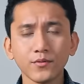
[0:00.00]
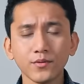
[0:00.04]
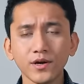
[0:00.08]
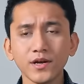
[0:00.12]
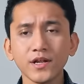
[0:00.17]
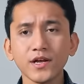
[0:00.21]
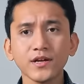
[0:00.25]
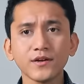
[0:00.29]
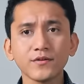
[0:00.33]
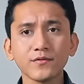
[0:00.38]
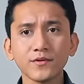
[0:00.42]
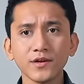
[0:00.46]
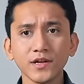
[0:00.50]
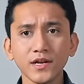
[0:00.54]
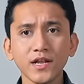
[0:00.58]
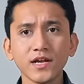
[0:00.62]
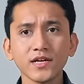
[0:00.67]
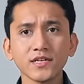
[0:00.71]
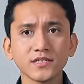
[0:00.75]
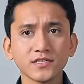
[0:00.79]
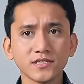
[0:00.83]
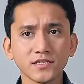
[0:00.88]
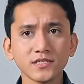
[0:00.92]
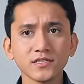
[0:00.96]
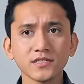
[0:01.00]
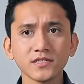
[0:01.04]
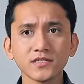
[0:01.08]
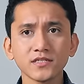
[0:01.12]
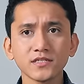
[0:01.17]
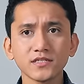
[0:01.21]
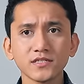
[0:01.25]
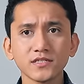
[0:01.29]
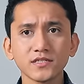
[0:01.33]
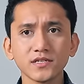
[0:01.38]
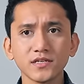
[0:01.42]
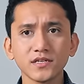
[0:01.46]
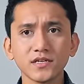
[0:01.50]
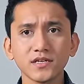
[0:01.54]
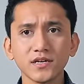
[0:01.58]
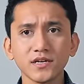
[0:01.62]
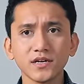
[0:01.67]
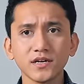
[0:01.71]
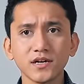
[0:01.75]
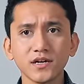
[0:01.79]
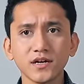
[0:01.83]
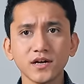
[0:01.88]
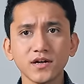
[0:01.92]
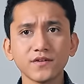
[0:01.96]
When I realized this,
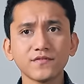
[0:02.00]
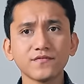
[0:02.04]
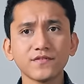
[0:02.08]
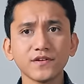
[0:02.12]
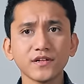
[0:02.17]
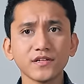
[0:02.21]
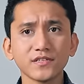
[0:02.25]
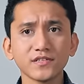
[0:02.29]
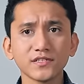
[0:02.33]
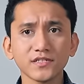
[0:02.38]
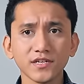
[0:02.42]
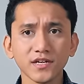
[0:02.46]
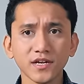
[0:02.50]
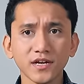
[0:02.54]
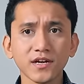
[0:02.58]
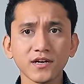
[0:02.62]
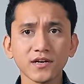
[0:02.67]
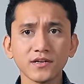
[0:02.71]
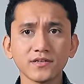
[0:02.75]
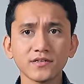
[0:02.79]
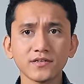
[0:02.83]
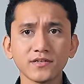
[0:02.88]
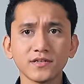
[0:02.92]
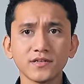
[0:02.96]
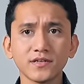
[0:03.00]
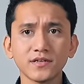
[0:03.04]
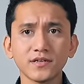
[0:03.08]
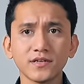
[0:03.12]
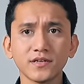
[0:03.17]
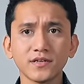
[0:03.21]
I felt scared.